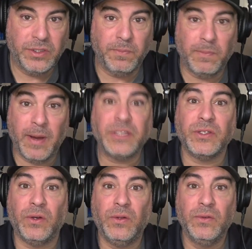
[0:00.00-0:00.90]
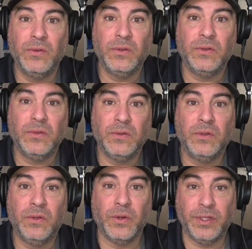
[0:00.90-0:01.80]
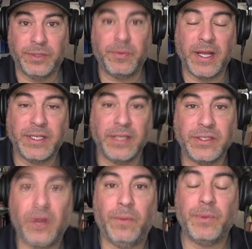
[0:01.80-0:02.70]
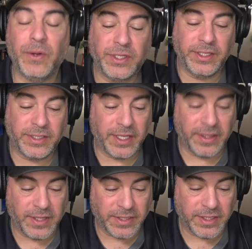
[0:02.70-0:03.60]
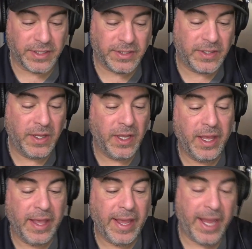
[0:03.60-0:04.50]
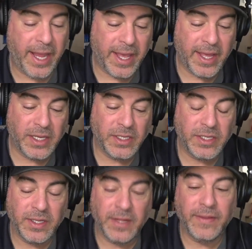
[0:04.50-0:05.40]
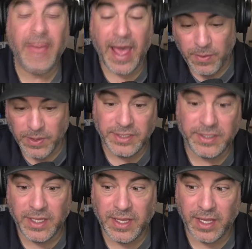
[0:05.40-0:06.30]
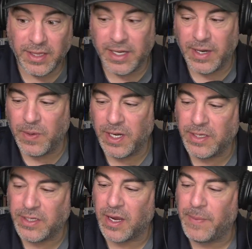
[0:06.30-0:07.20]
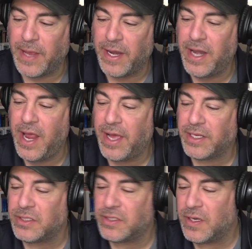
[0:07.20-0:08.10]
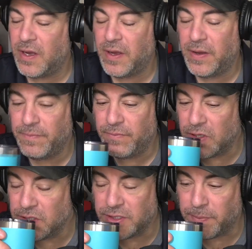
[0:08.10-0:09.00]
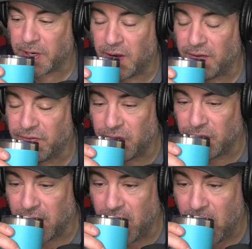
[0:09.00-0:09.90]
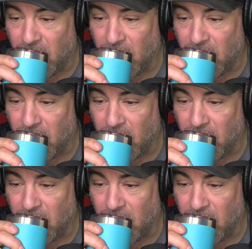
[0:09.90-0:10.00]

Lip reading: muscle through this process called protein synthesis. And that was the thing that I wanted to talk about next. Sip of coffee, all done.